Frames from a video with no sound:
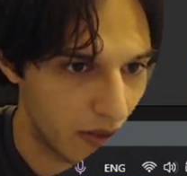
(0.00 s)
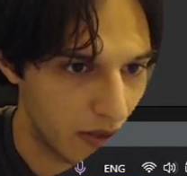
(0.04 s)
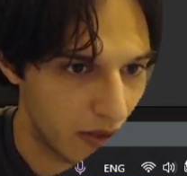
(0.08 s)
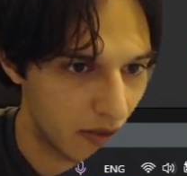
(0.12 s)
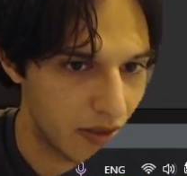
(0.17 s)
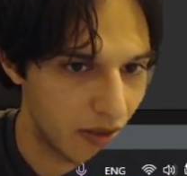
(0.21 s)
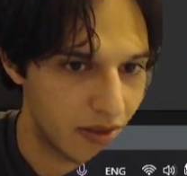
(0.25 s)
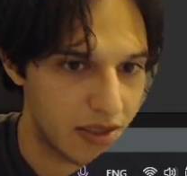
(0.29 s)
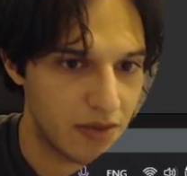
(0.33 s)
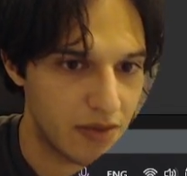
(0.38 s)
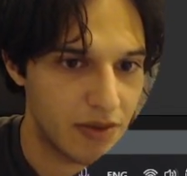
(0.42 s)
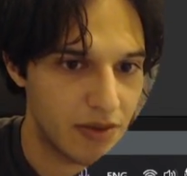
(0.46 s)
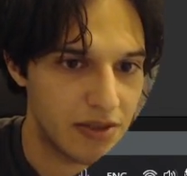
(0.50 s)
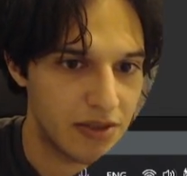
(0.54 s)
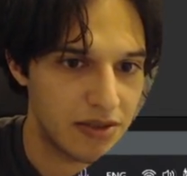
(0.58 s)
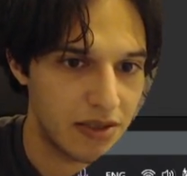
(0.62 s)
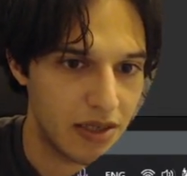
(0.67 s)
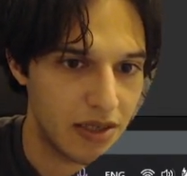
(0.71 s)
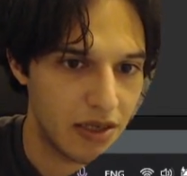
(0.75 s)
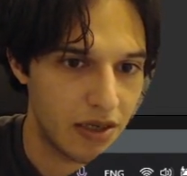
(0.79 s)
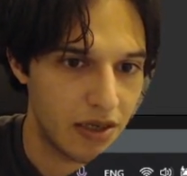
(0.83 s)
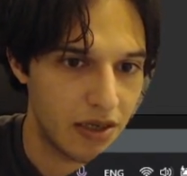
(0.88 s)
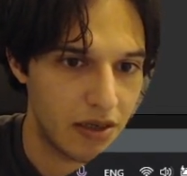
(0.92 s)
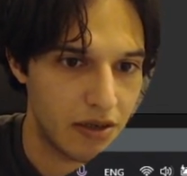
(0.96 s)
It's the same as
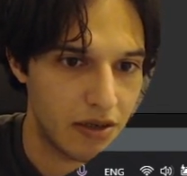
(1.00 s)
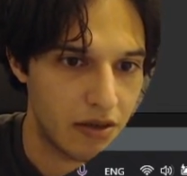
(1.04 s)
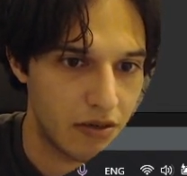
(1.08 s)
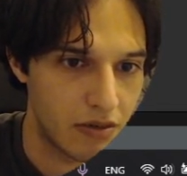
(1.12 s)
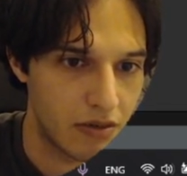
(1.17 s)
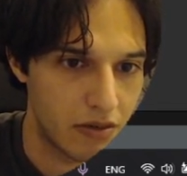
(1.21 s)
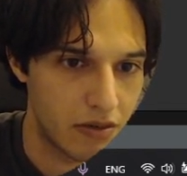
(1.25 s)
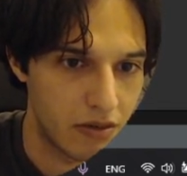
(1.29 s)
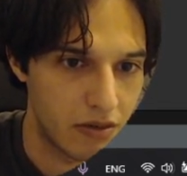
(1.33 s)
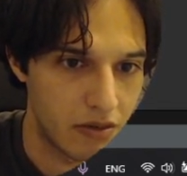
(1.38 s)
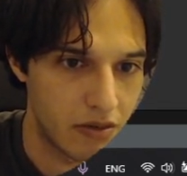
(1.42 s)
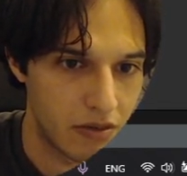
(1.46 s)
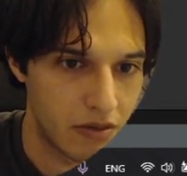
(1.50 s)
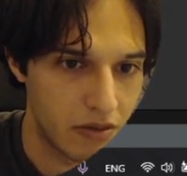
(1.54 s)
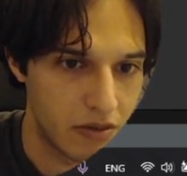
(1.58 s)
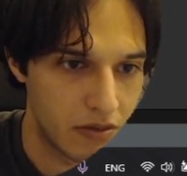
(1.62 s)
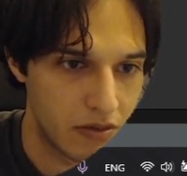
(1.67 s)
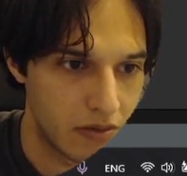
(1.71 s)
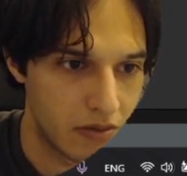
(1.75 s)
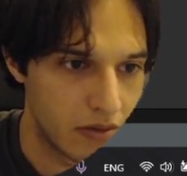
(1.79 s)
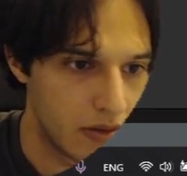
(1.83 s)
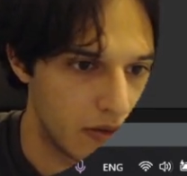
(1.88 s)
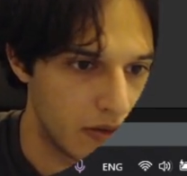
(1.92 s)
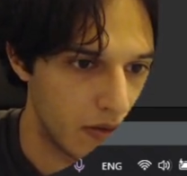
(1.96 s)
saying
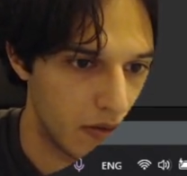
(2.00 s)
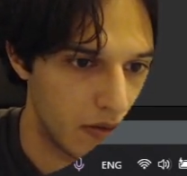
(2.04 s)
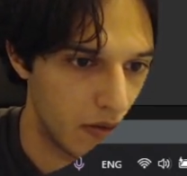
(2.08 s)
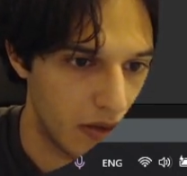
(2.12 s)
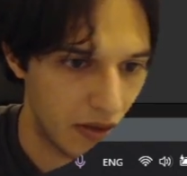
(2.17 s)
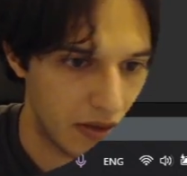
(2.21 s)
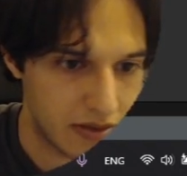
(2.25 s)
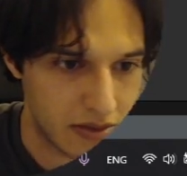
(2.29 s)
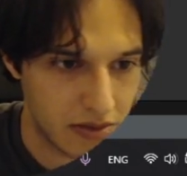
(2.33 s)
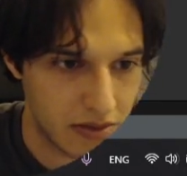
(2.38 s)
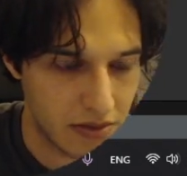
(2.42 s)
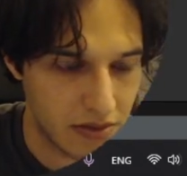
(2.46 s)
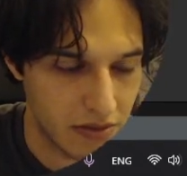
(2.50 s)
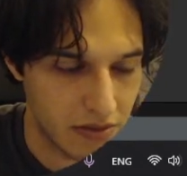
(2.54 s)
this.